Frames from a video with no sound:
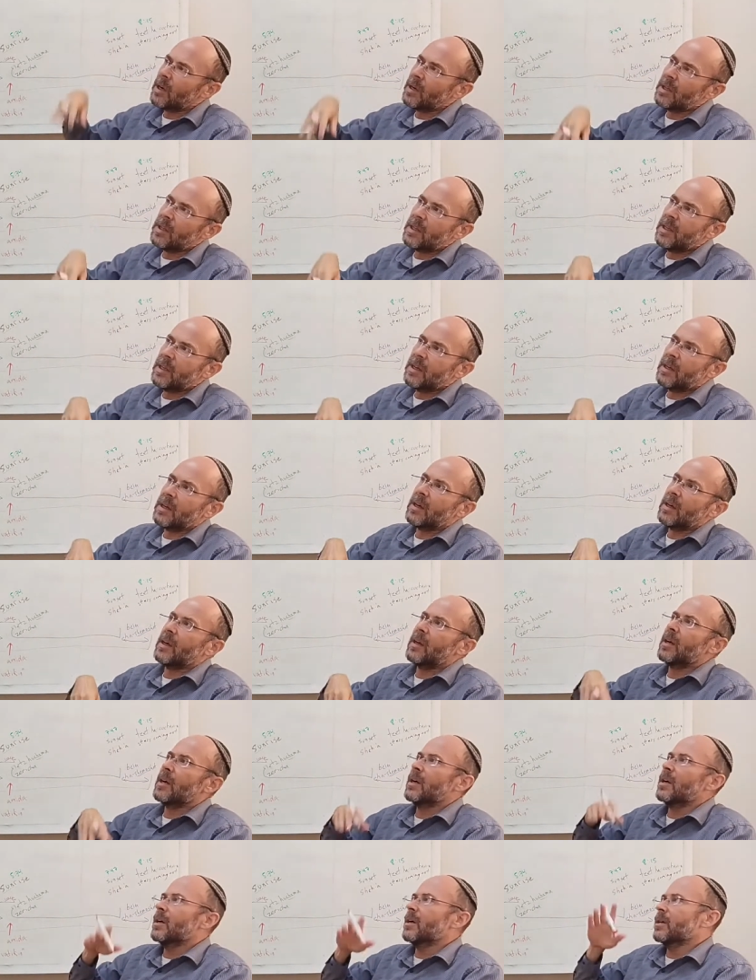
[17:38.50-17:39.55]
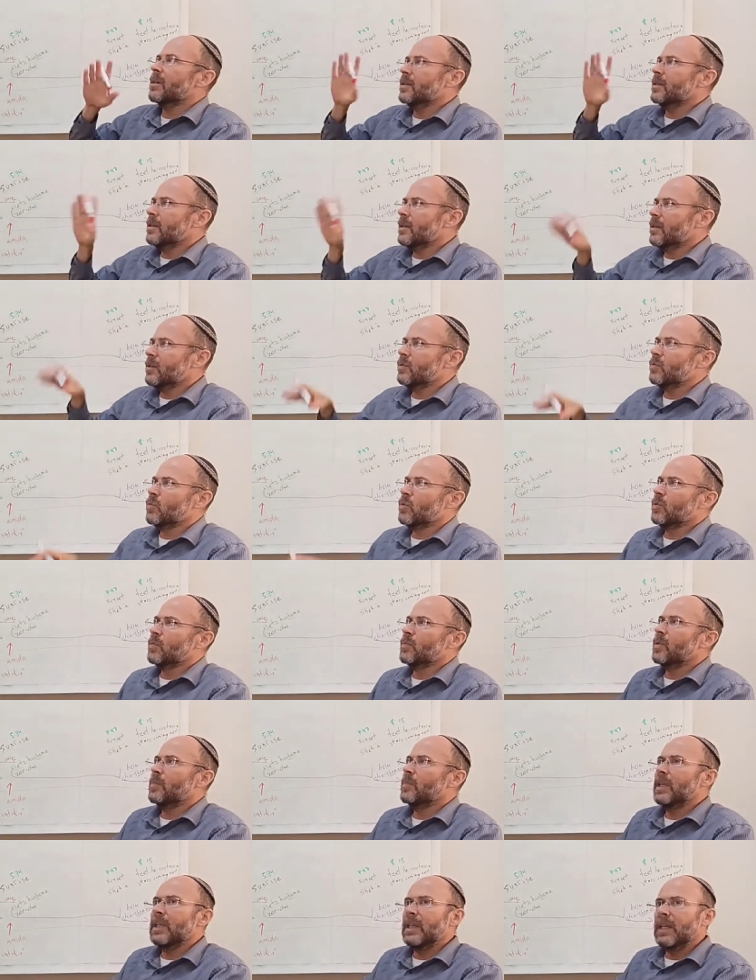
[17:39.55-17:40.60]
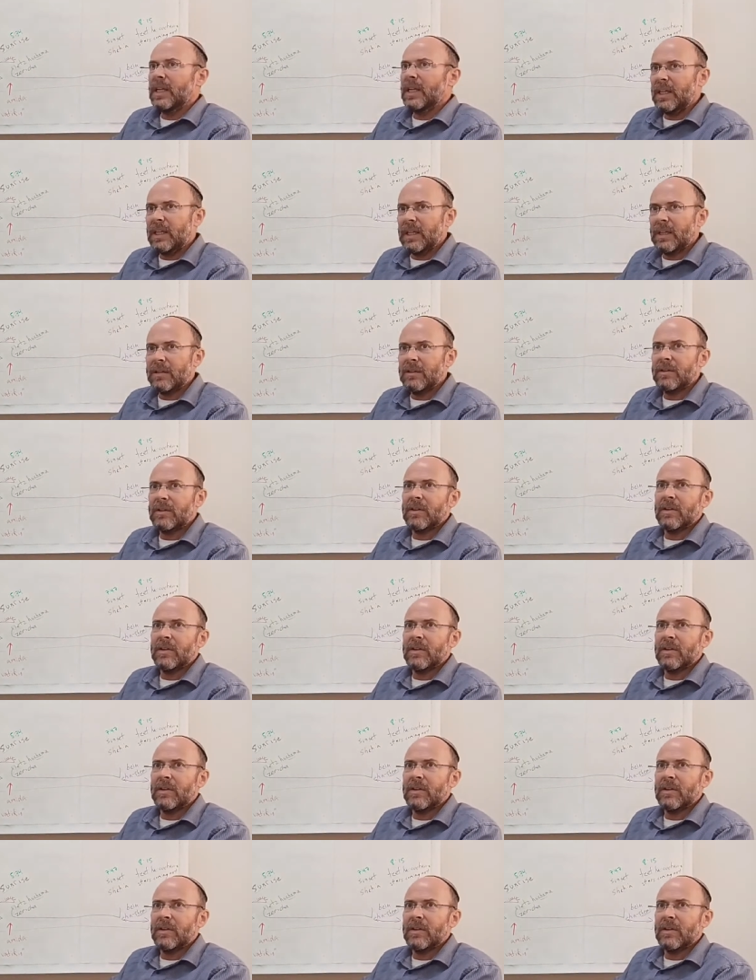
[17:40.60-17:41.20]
earlier, there's room to be lenient.